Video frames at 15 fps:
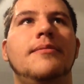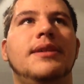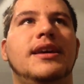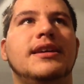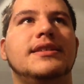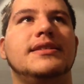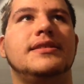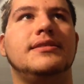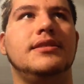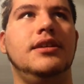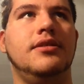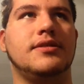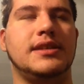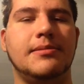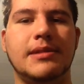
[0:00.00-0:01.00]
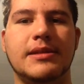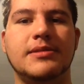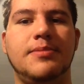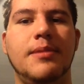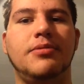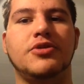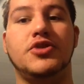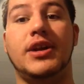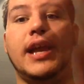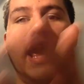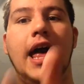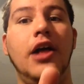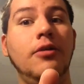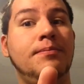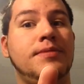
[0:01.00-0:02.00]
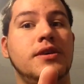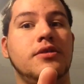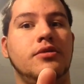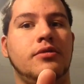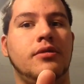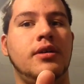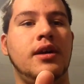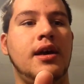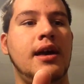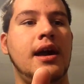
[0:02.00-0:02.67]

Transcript: because, you know, sometimes people are trying to help you